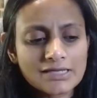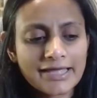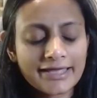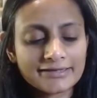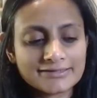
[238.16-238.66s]

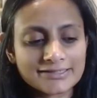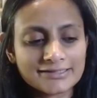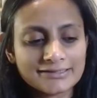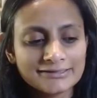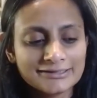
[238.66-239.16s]
And
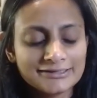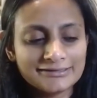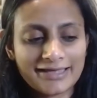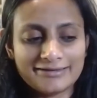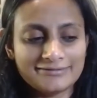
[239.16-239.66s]

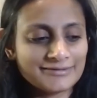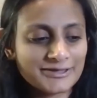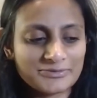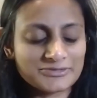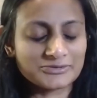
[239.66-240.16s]

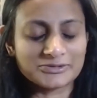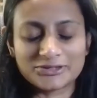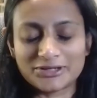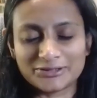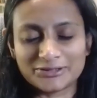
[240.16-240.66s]
I'm sure we'll talk a